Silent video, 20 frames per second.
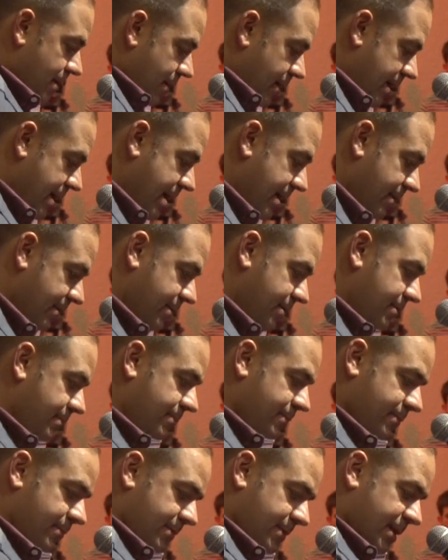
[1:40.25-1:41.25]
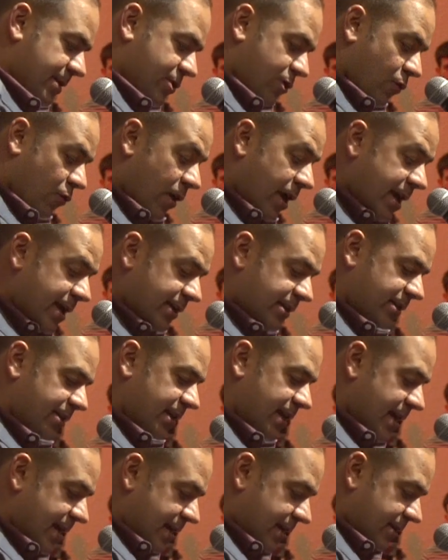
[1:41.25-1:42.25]
And His grace
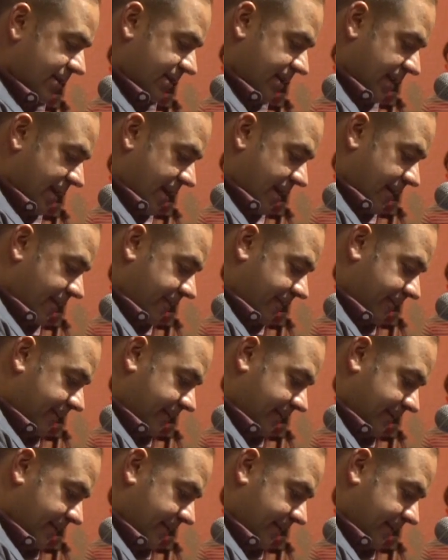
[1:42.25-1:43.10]
is enough.